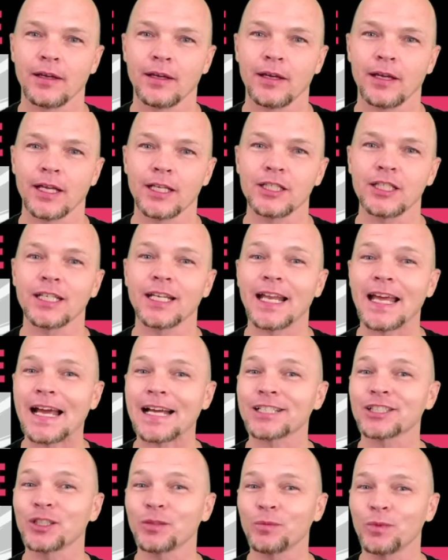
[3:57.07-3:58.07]
And she had
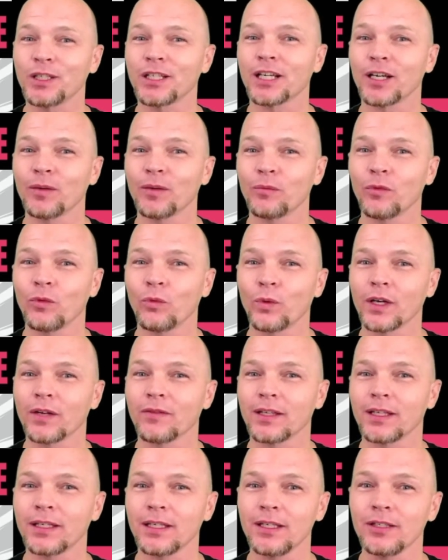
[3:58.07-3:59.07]
actually become one of
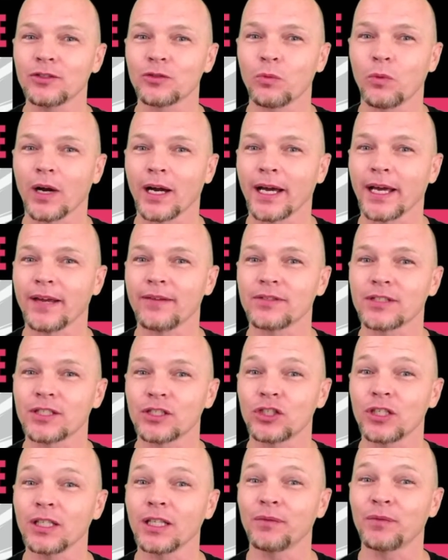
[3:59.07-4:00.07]
the king's wives, and
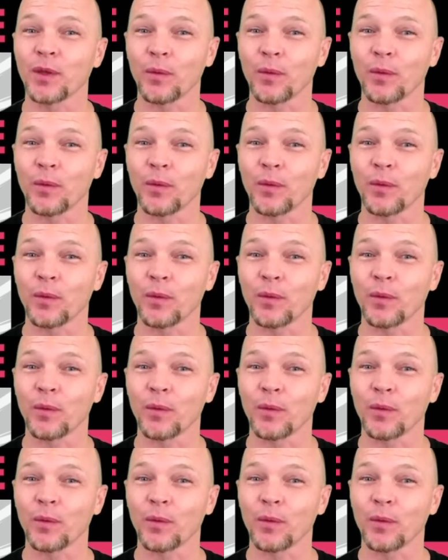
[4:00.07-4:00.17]
she lived a